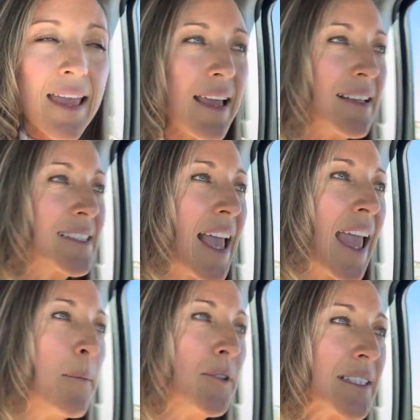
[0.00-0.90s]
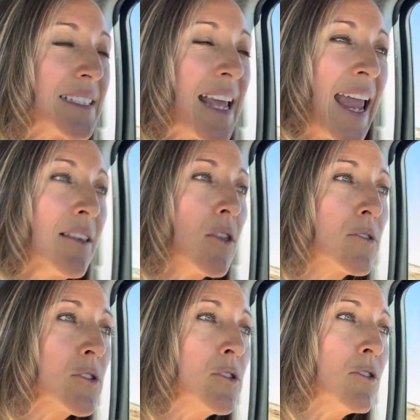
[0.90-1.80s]
is able to take
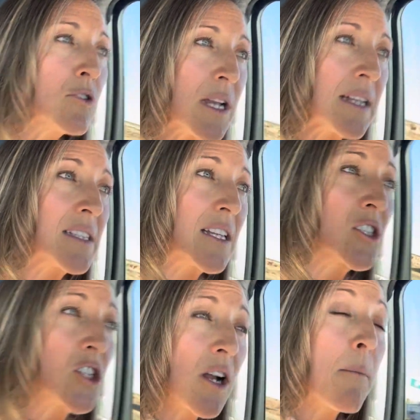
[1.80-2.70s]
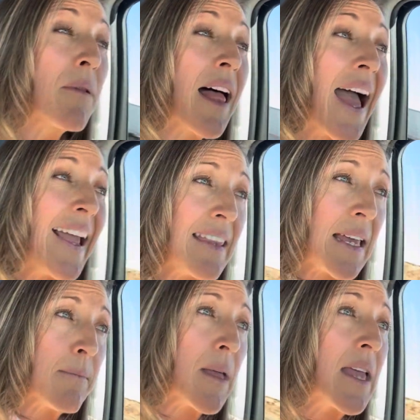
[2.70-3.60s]
those nutrients and start applying
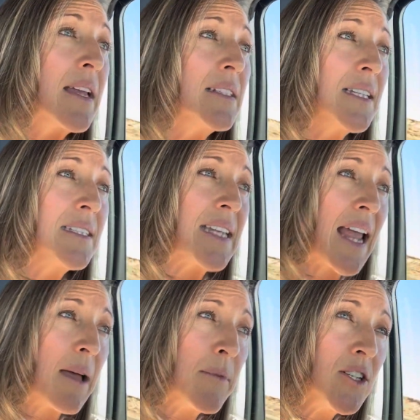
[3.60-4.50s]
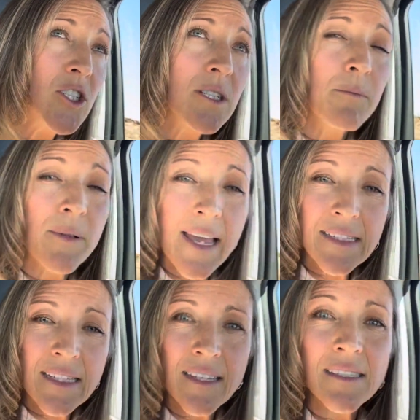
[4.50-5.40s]
them to damaged
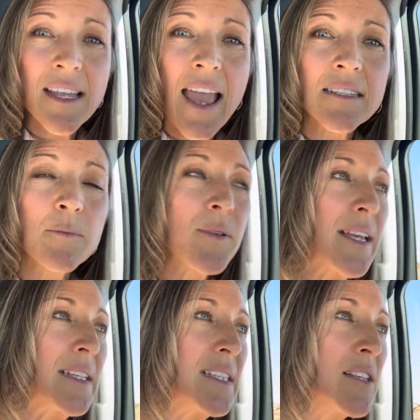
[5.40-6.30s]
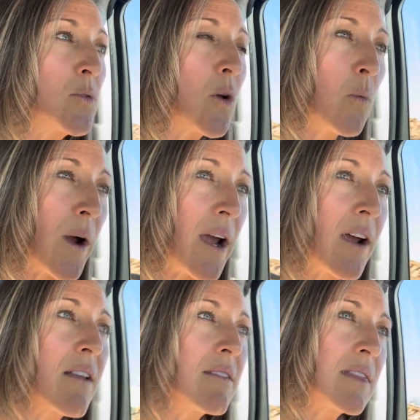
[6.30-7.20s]
places and to places
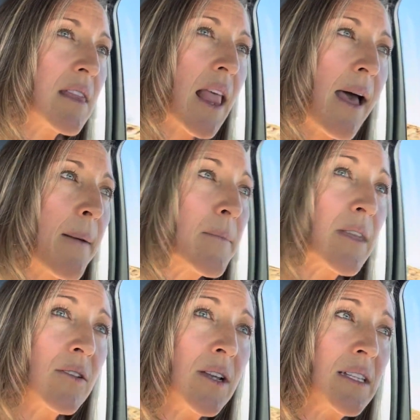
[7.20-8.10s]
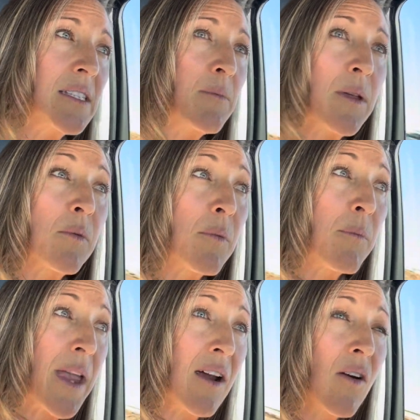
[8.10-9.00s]
where there needs to be
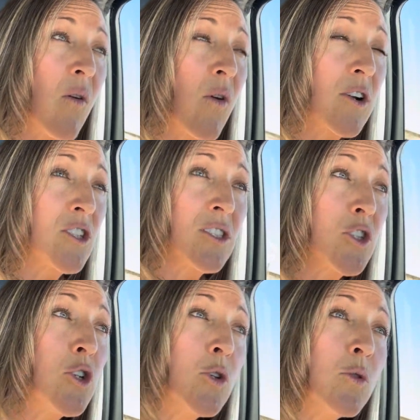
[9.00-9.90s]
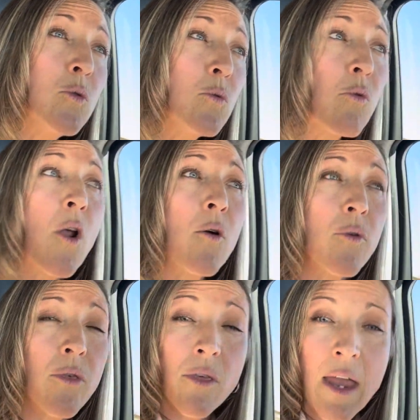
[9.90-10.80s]
repair or just new growth
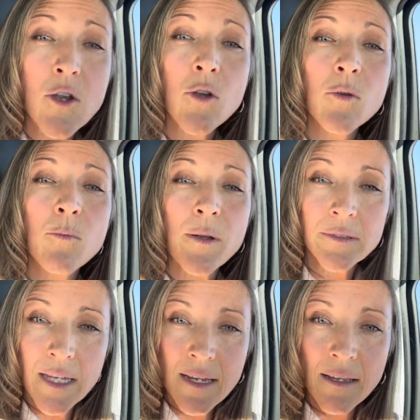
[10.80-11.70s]
and new building.